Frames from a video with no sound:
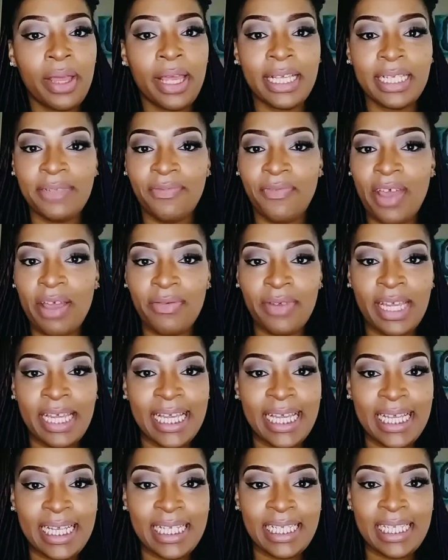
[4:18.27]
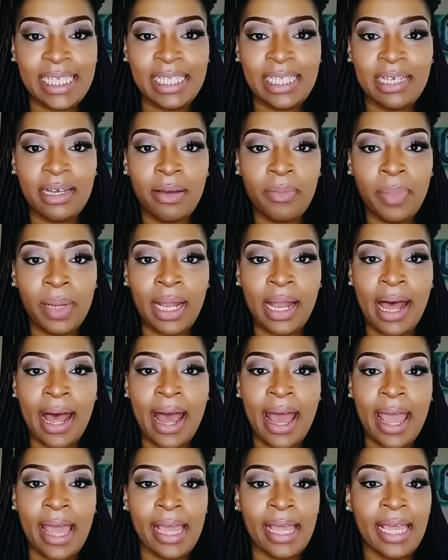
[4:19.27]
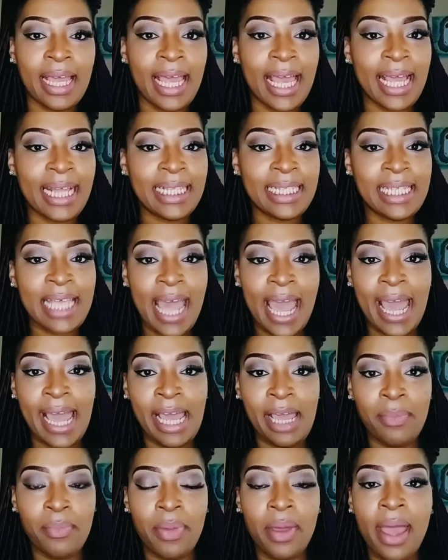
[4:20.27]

It's very easy to apply. Tape,